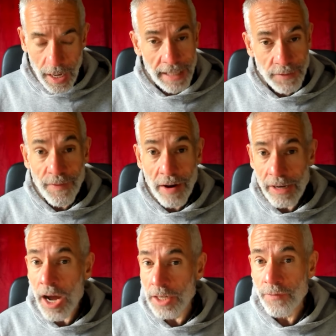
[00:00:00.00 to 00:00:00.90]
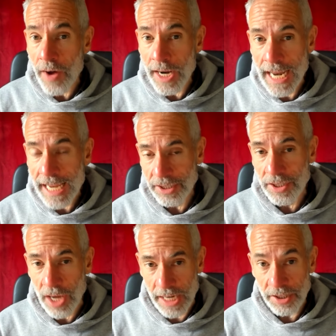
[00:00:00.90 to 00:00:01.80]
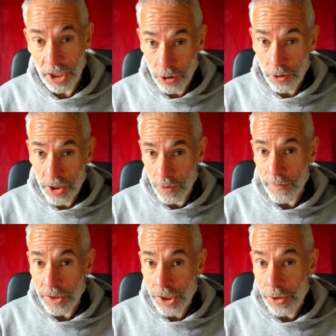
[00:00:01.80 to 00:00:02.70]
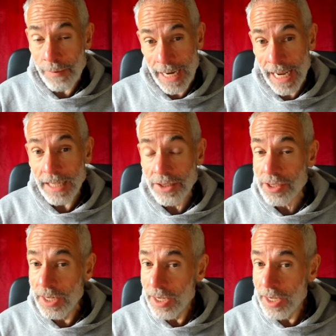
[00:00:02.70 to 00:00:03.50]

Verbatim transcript: it's very hard to find an exercise that you can do for two minutes